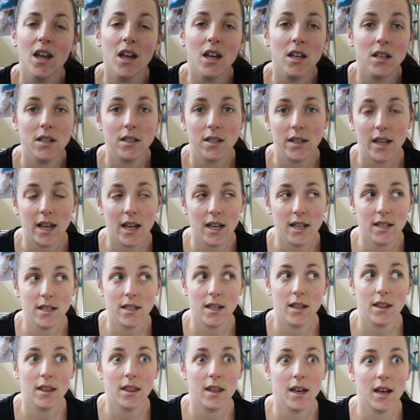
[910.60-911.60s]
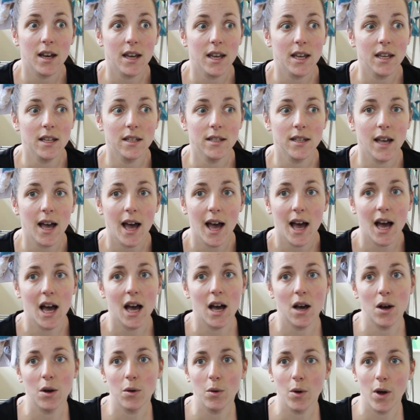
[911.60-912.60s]
So guys, that is
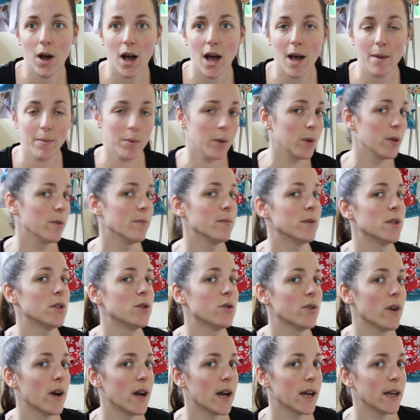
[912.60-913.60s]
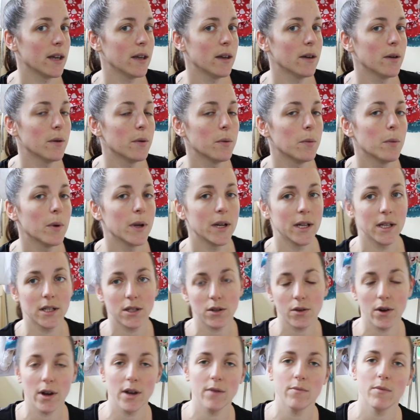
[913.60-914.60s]
how I put them to dry when it's
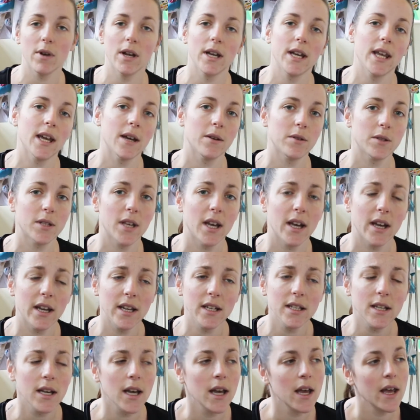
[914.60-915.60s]
grey and rainy outside.